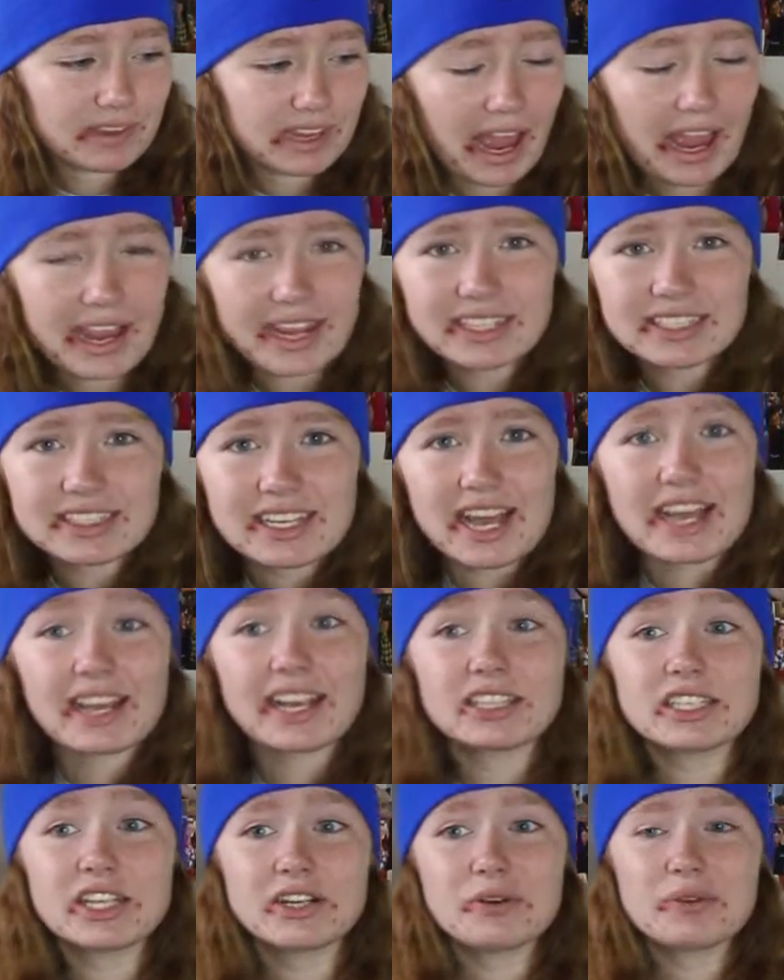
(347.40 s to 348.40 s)
I guess I
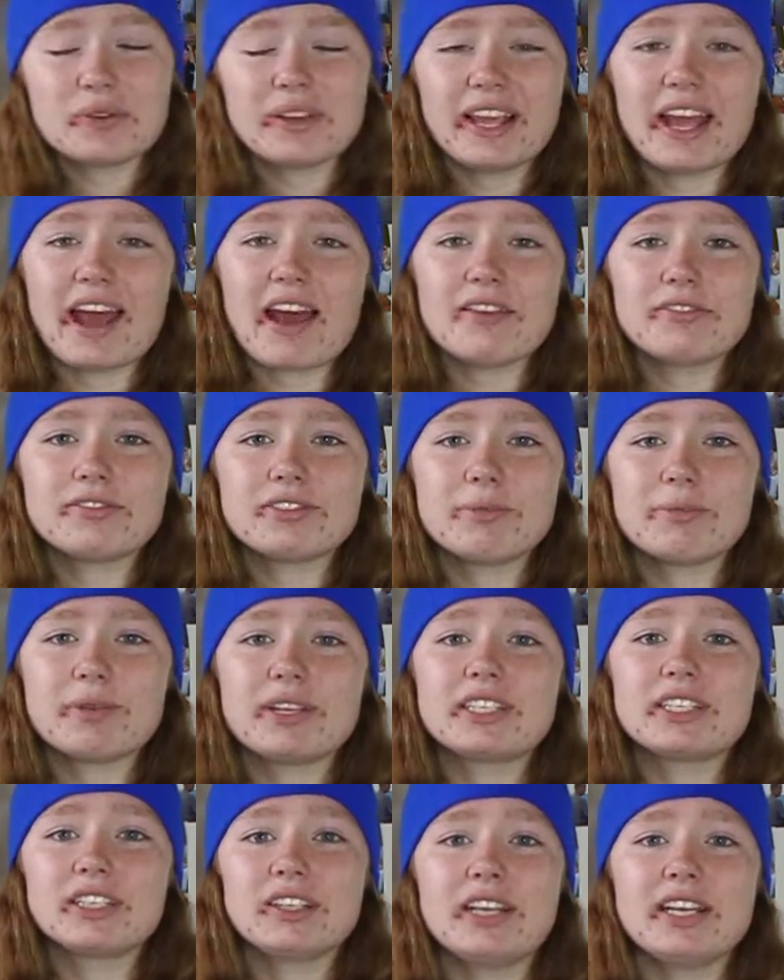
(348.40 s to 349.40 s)
don't really have
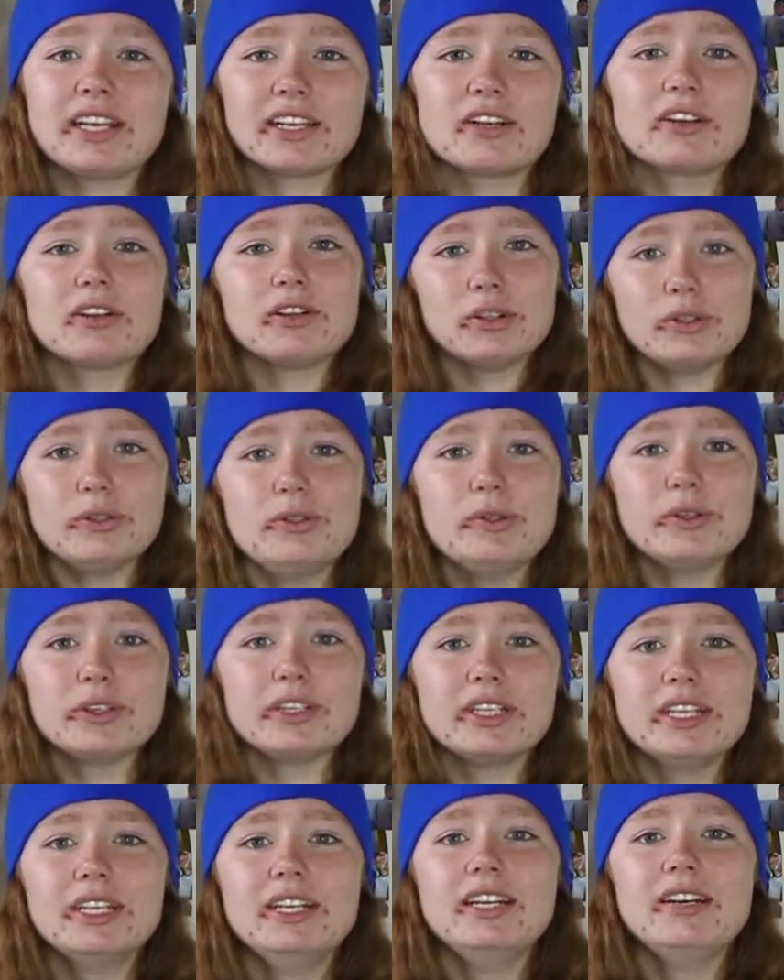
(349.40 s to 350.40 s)
something to like conclude
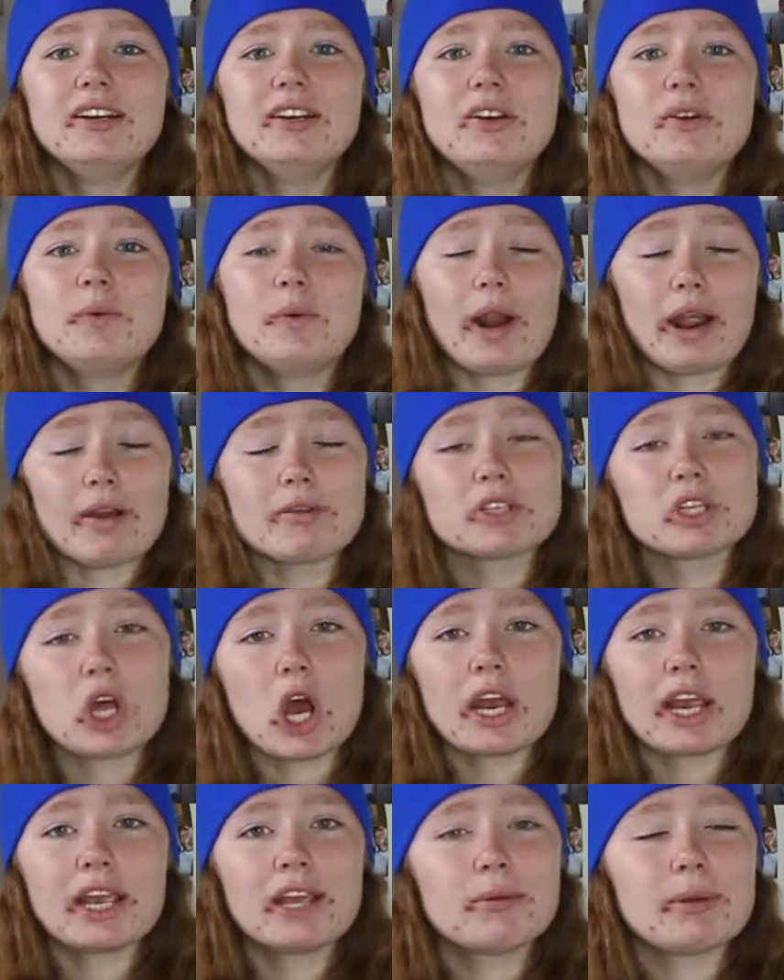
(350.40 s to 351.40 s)
what I was
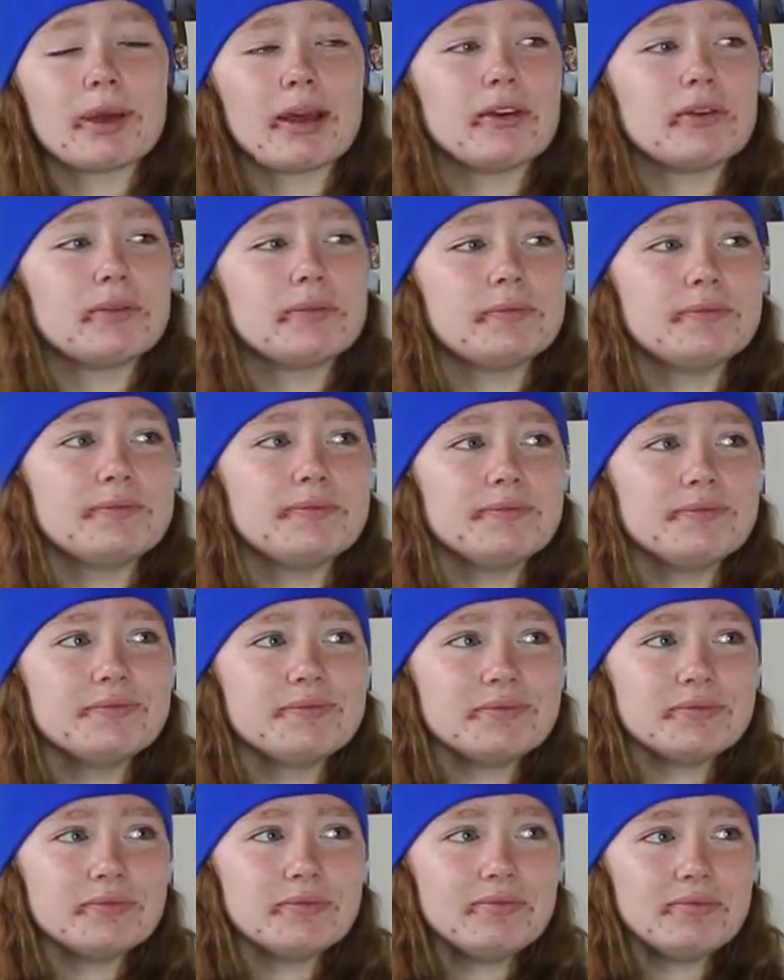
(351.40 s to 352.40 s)
talking about,
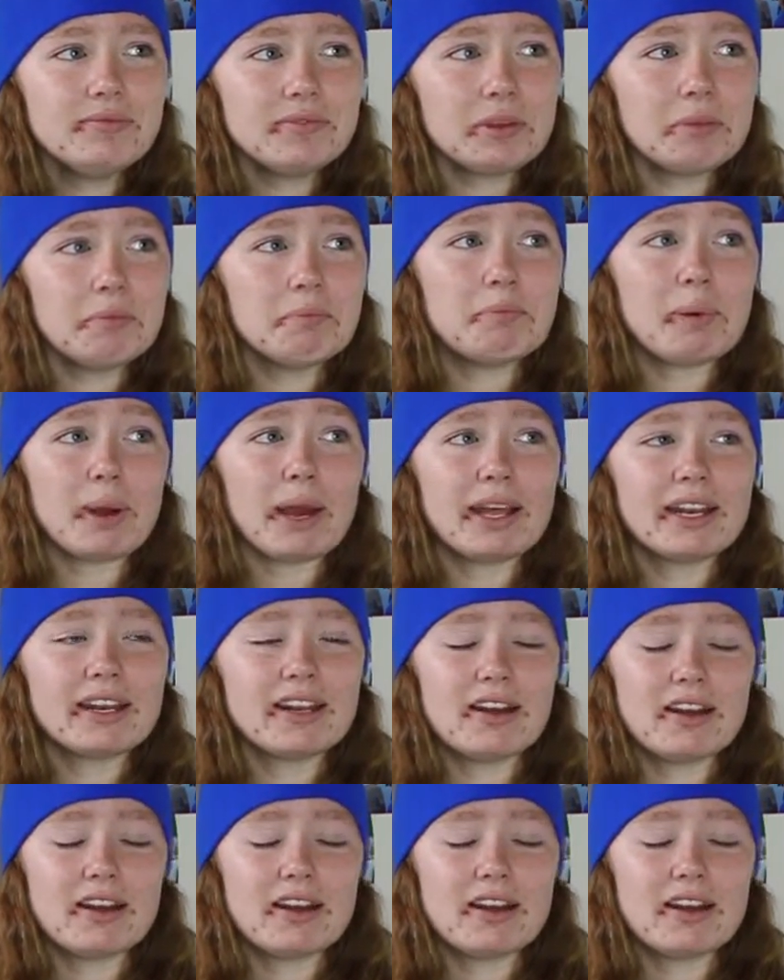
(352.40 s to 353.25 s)
but